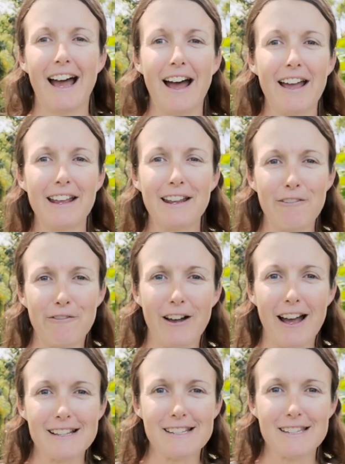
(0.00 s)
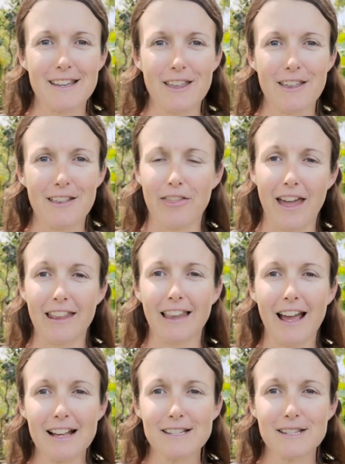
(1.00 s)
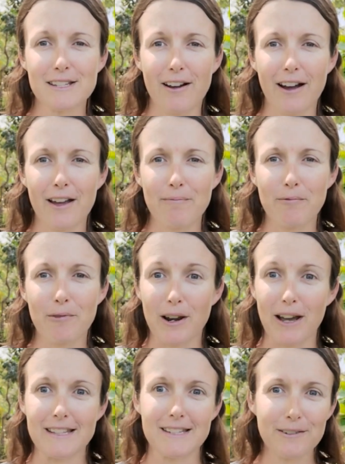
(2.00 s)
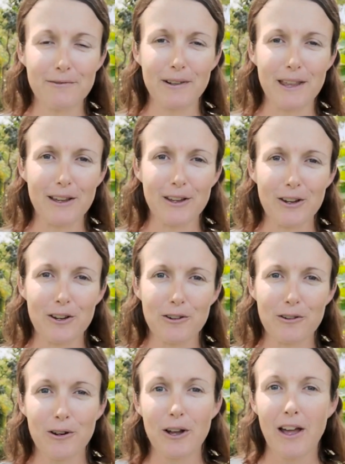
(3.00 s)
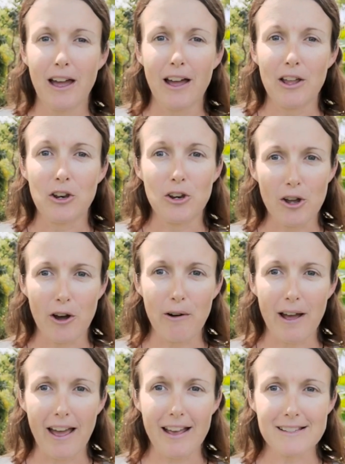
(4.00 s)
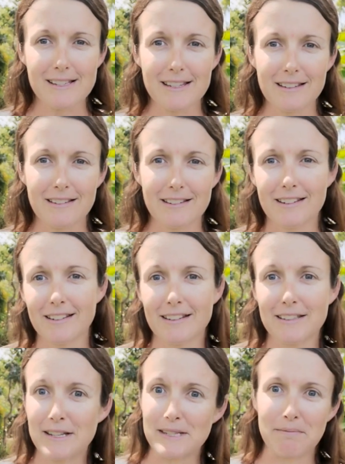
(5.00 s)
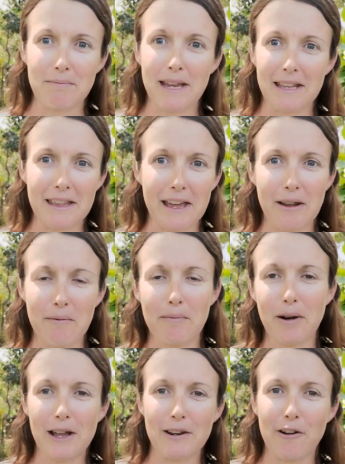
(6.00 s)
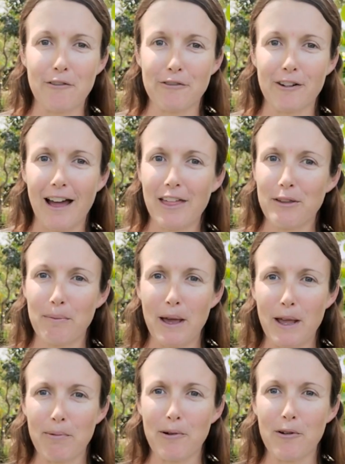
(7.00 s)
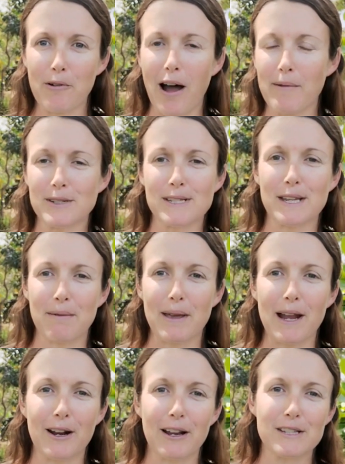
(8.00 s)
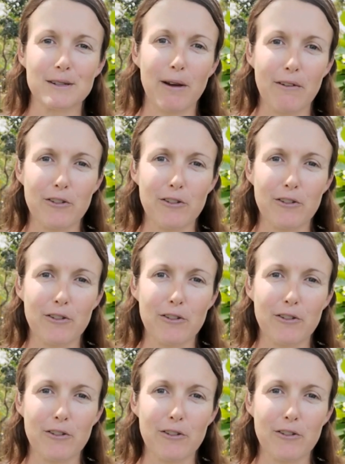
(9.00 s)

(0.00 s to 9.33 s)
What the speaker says: any faster than last time when I didn't wear the girdle? No, it hasn't. Doesn't mean that it might not for other people. I'm just comparing it to my